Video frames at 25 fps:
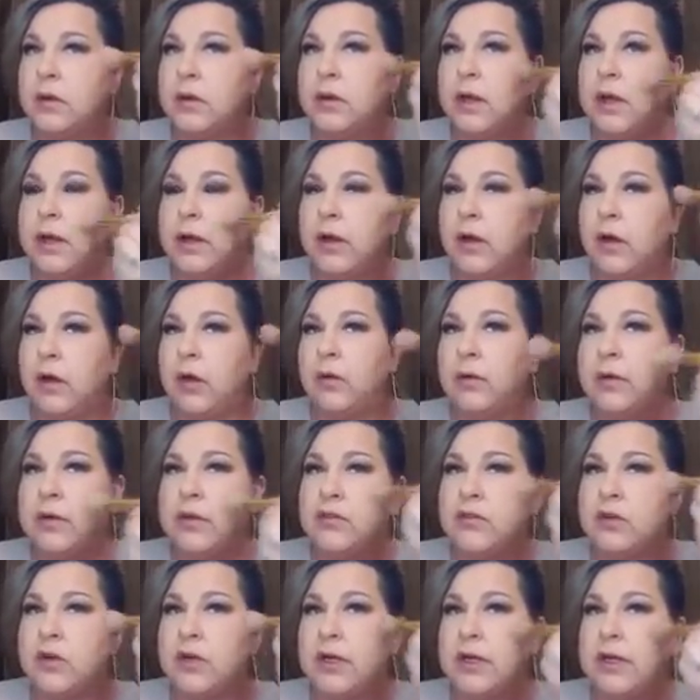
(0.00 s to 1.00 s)
And
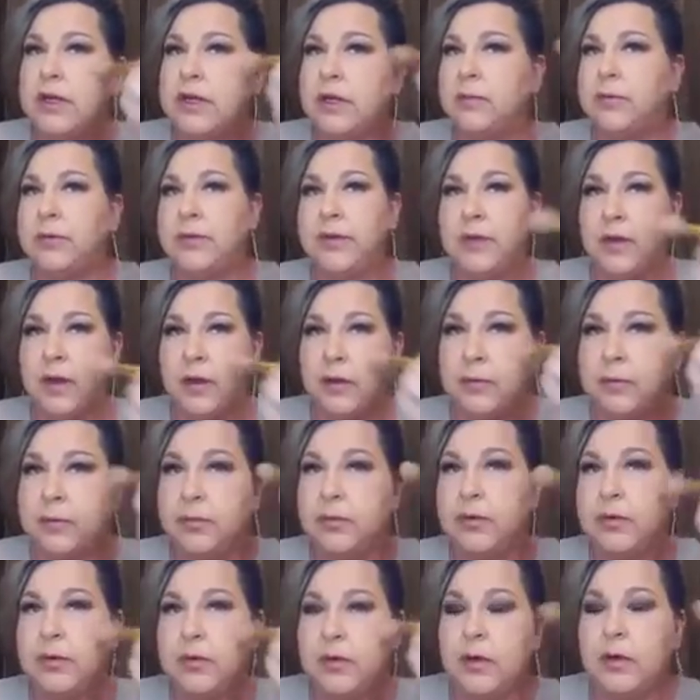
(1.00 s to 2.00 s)
always try to keep with
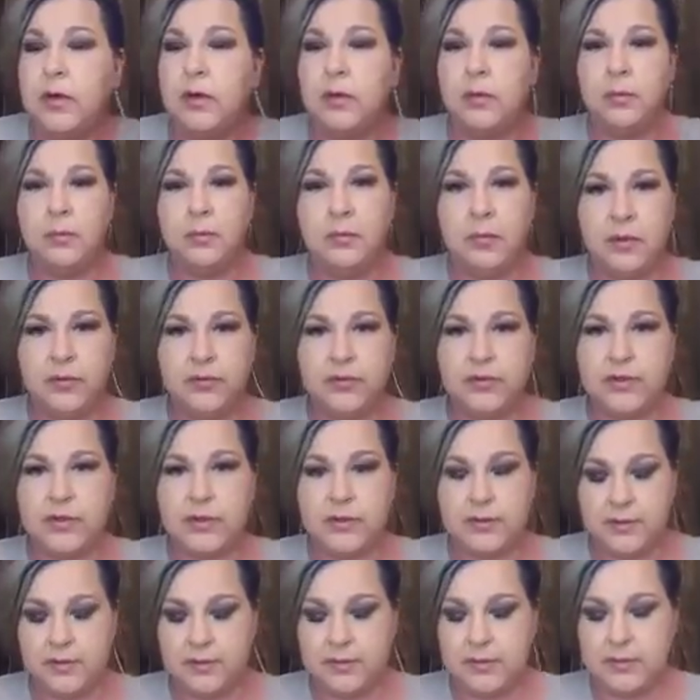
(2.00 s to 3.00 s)
upward
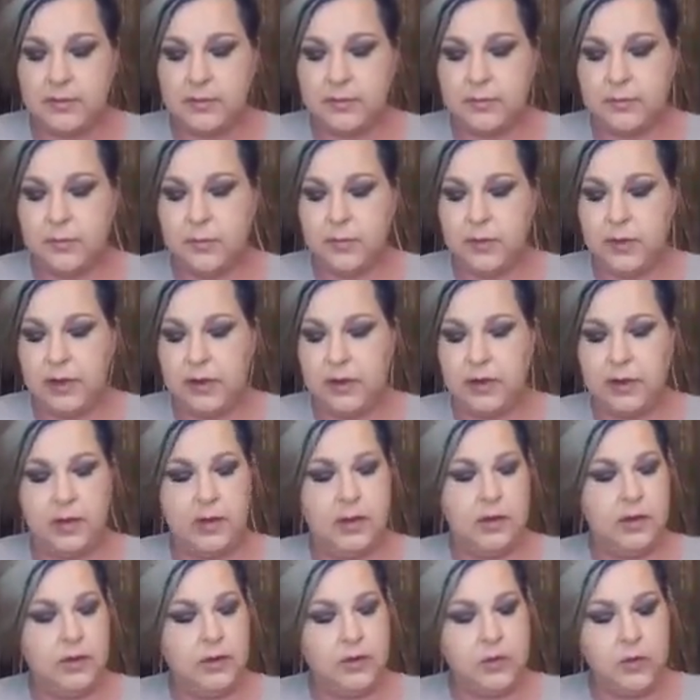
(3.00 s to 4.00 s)
motions with
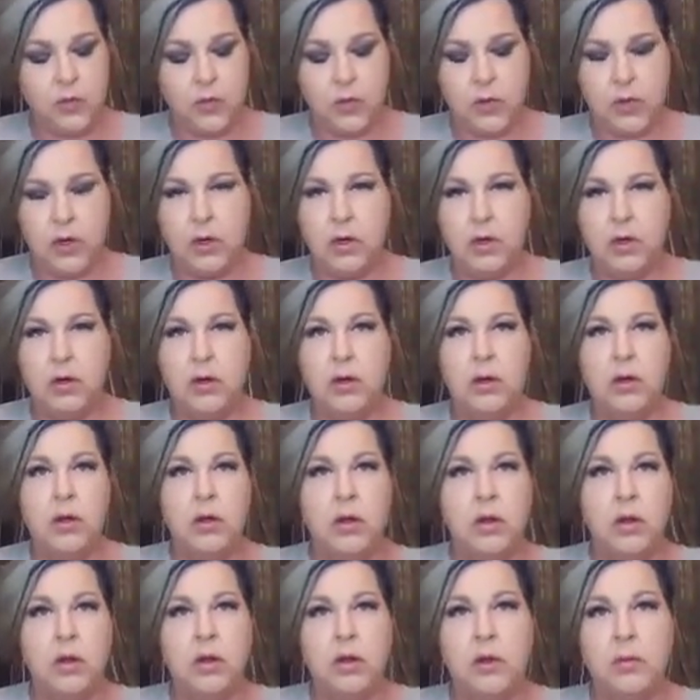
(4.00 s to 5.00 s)
your
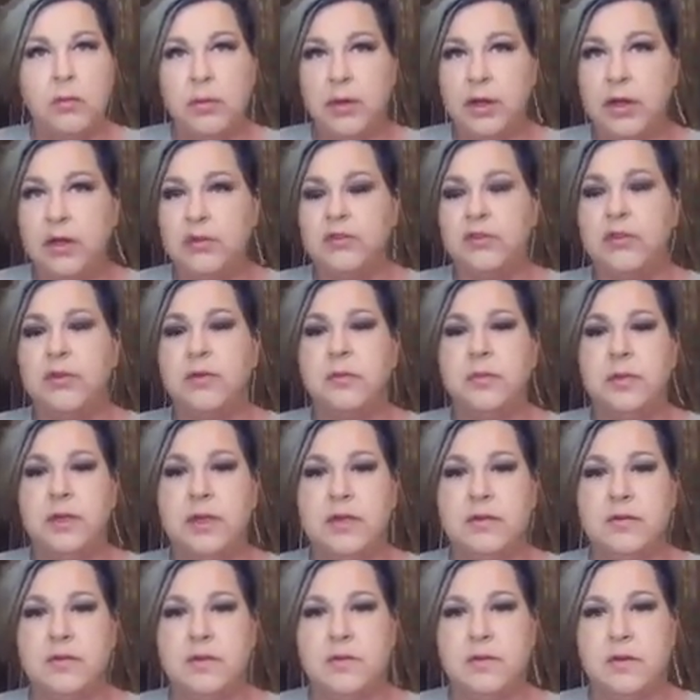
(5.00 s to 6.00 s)
blush
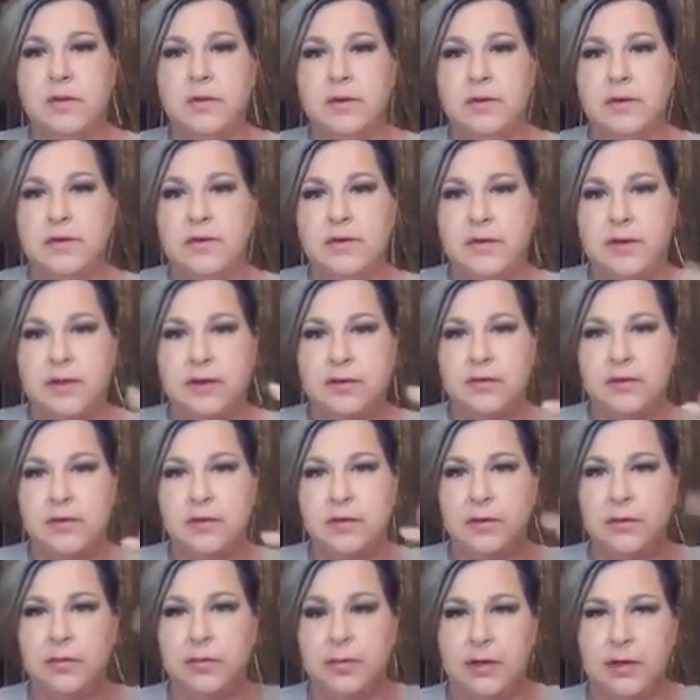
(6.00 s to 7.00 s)
because it's going to give you
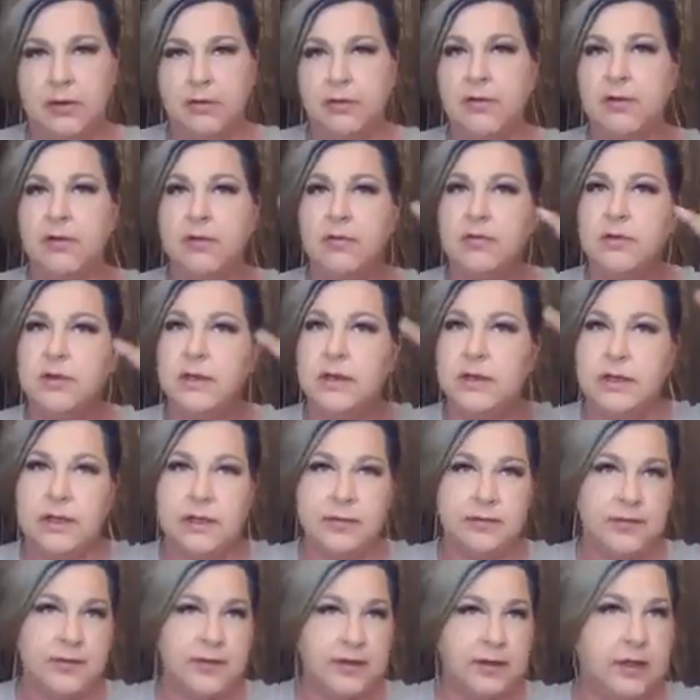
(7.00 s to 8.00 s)
the appearance of
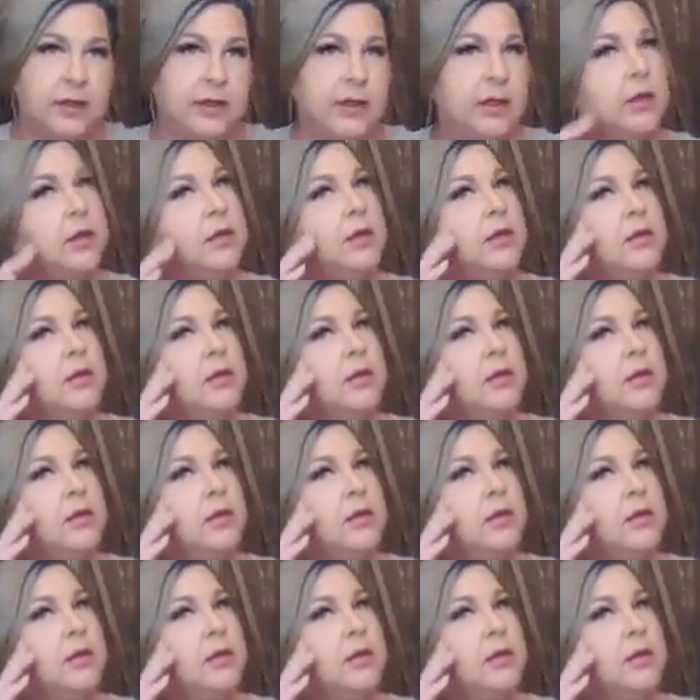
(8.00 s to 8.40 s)
lifted.